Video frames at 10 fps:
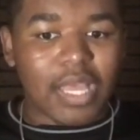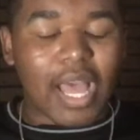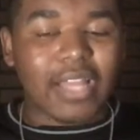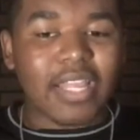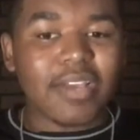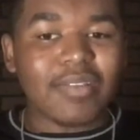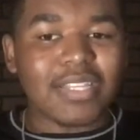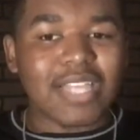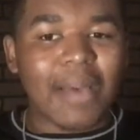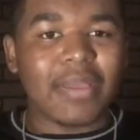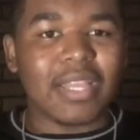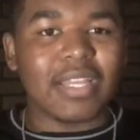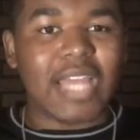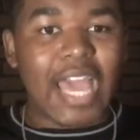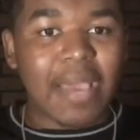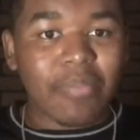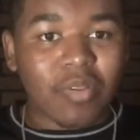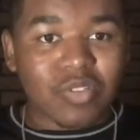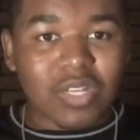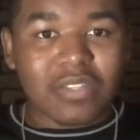I think this happened in
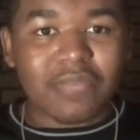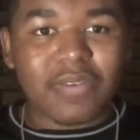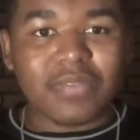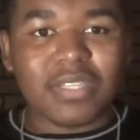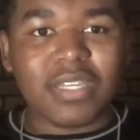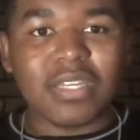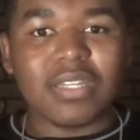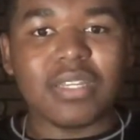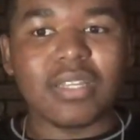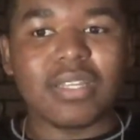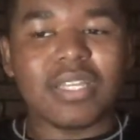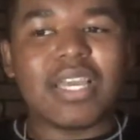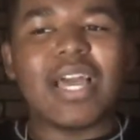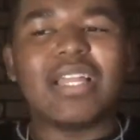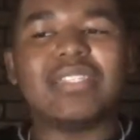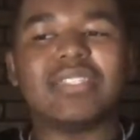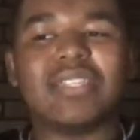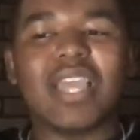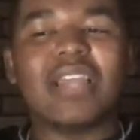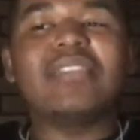April 2015. Yes,
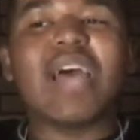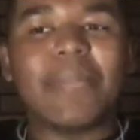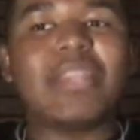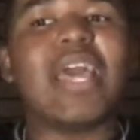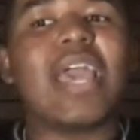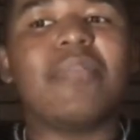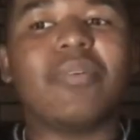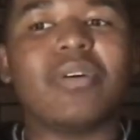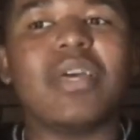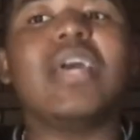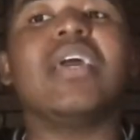yeah, this happened in April.